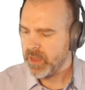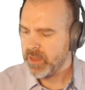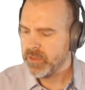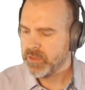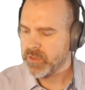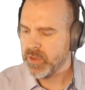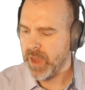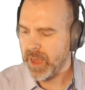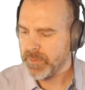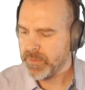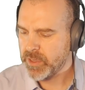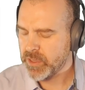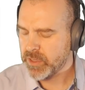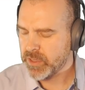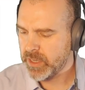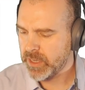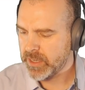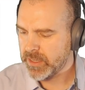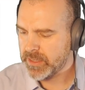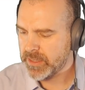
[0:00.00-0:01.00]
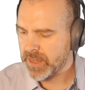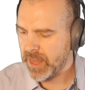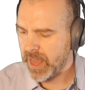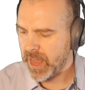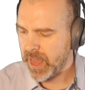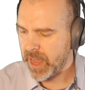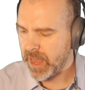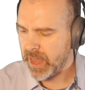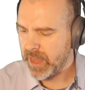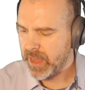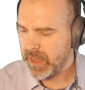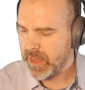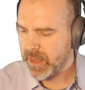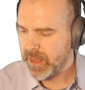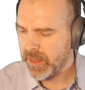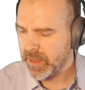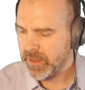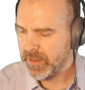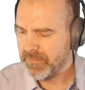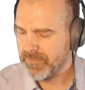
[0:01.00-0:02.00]
So I'm just going to say,
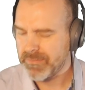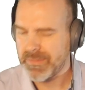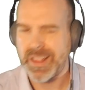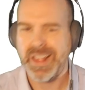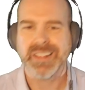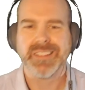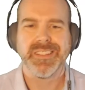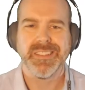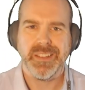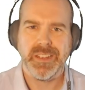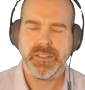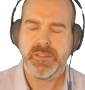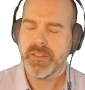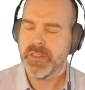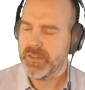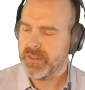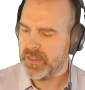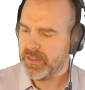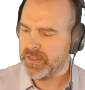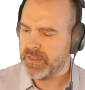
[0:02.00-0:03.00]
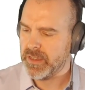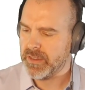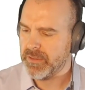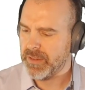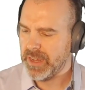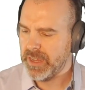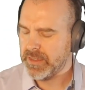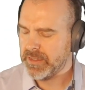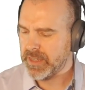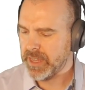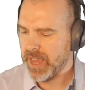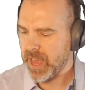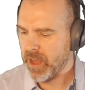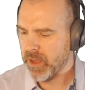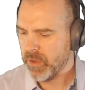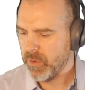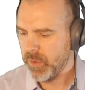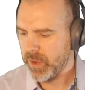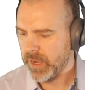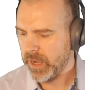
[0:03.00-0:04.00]
it's an easy
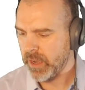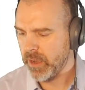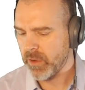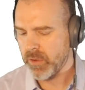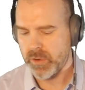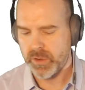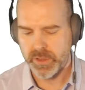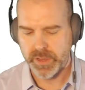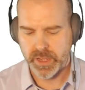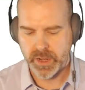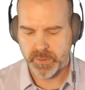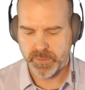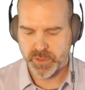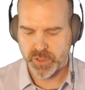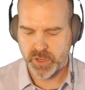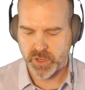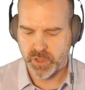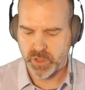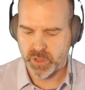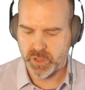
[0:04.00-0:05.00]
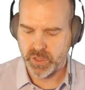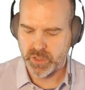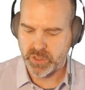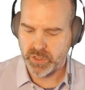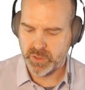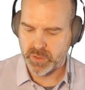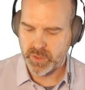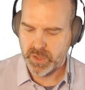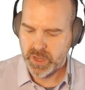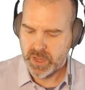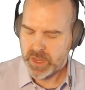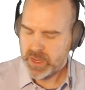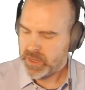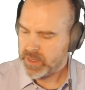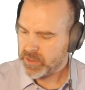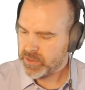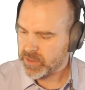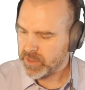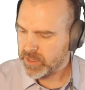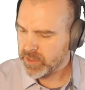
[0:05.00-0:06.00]
Calc 1 integral that I'm sure you can do.
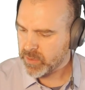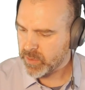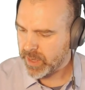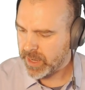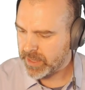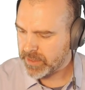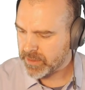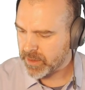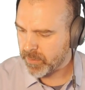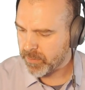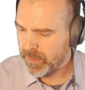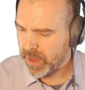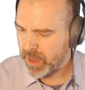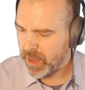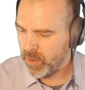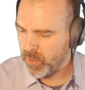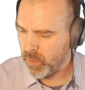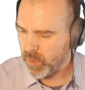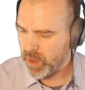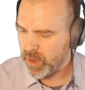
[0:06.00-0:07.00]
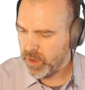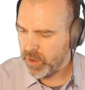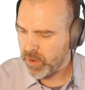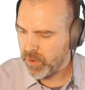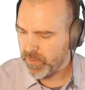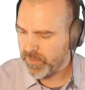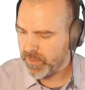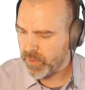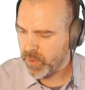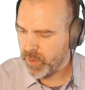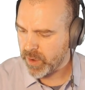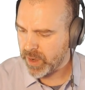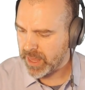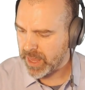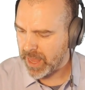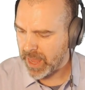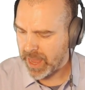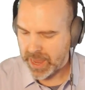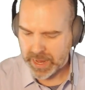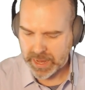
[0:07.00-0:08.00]
So this one ends up being
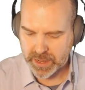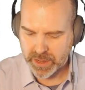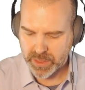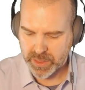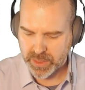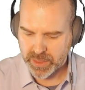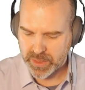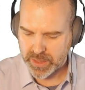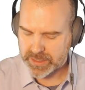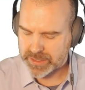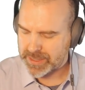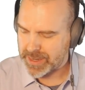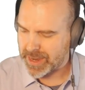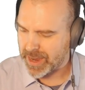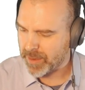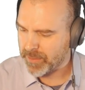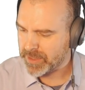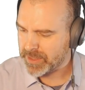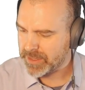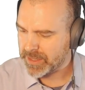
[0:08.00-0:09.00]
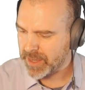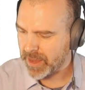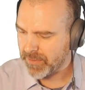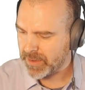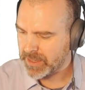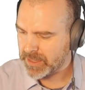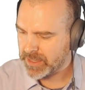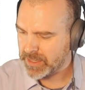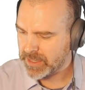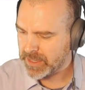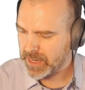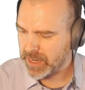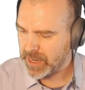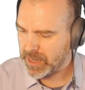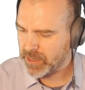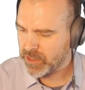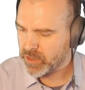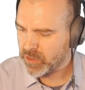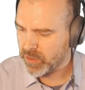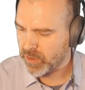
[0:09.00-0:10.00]
1/48 times
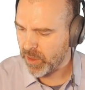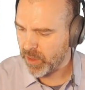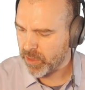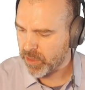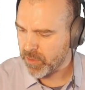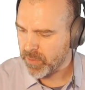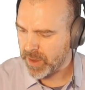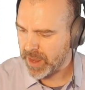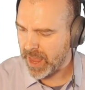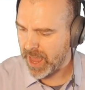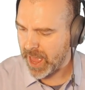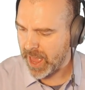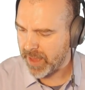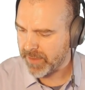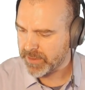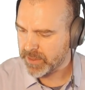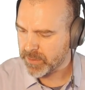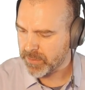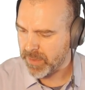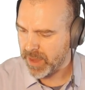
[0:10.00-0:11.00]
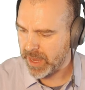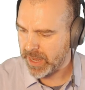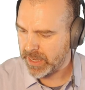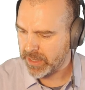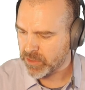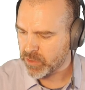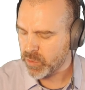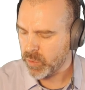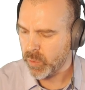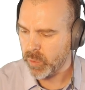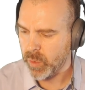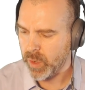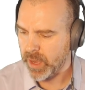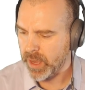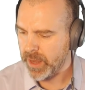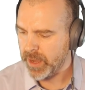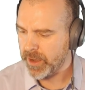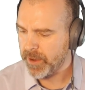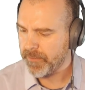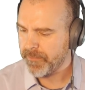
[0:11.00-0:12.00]
17 to the 3/2 minus
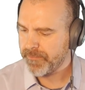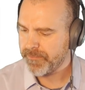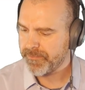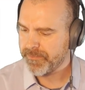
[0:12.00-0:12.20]
1.